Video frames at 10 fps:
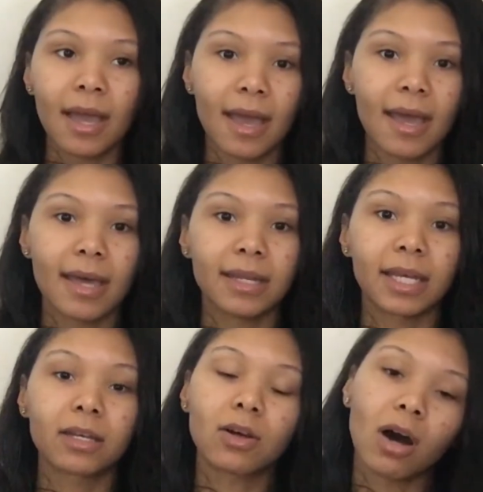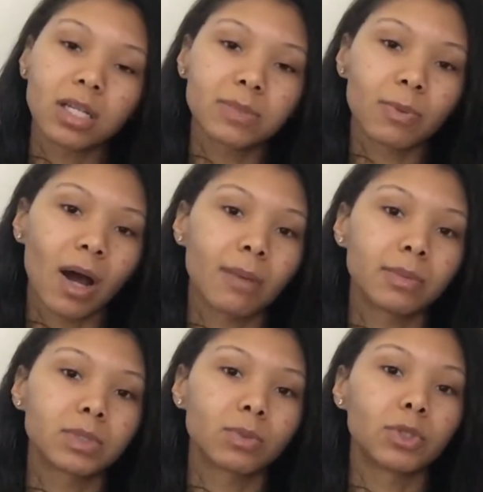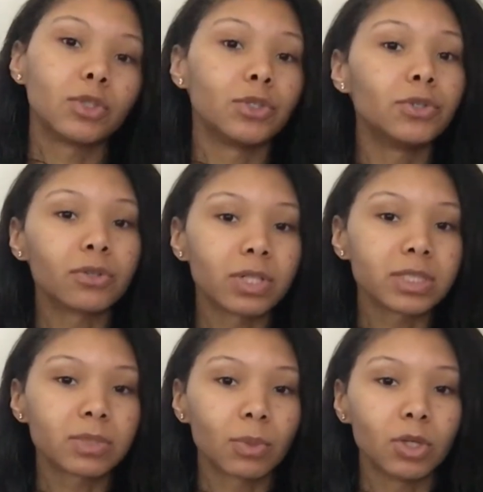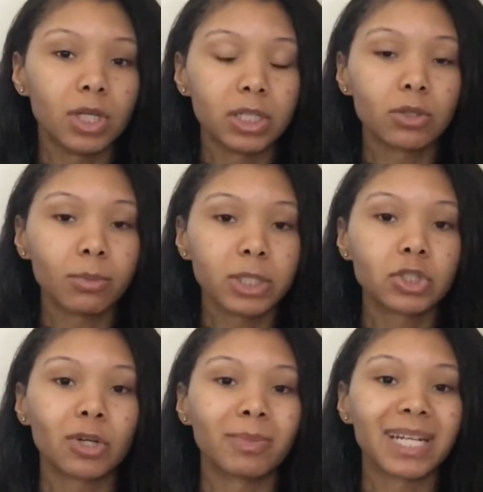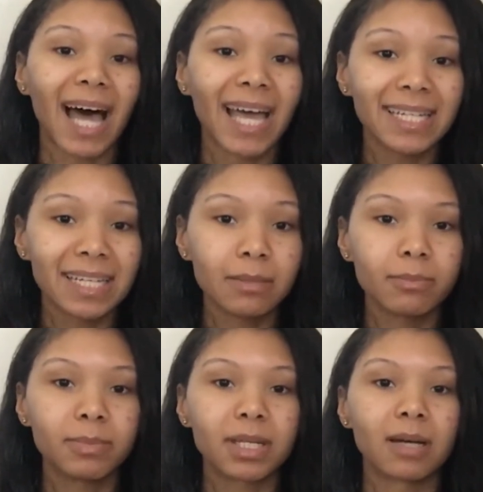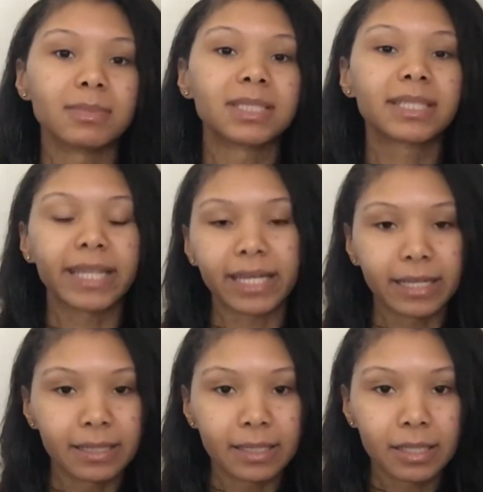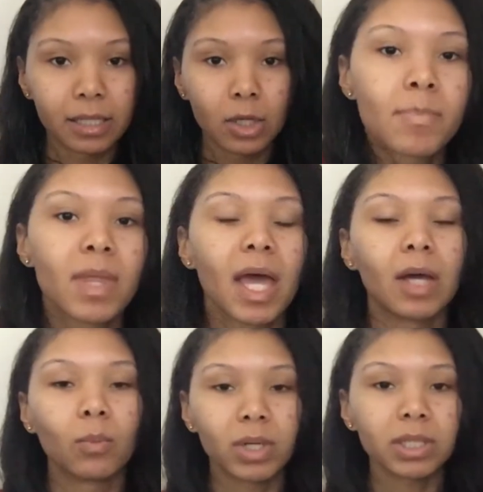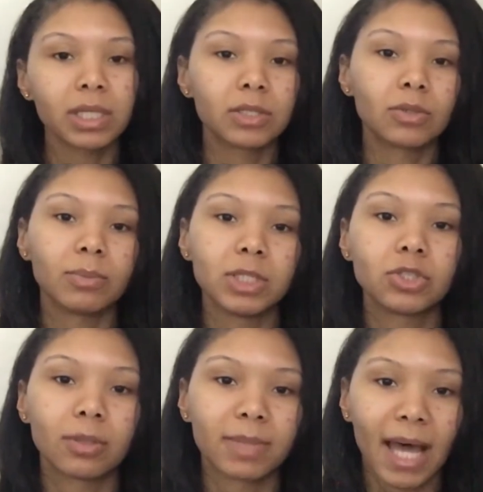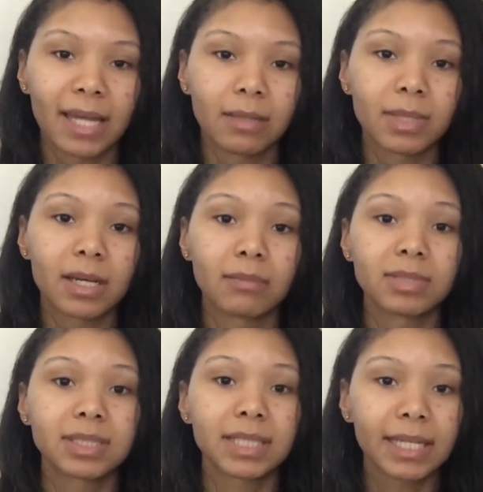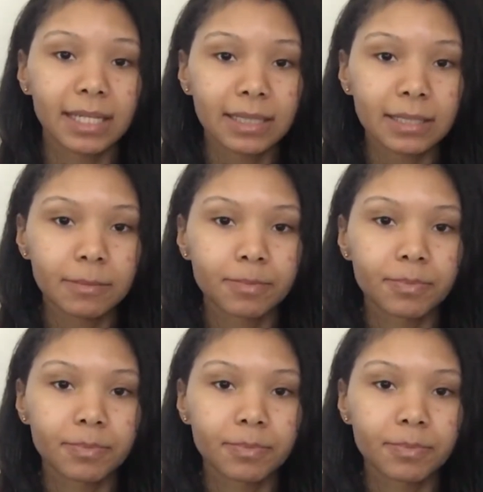And it can cause problems with your uterus, where your endometrium lining becomes thickened. And when the endometrium lining becomes thickened,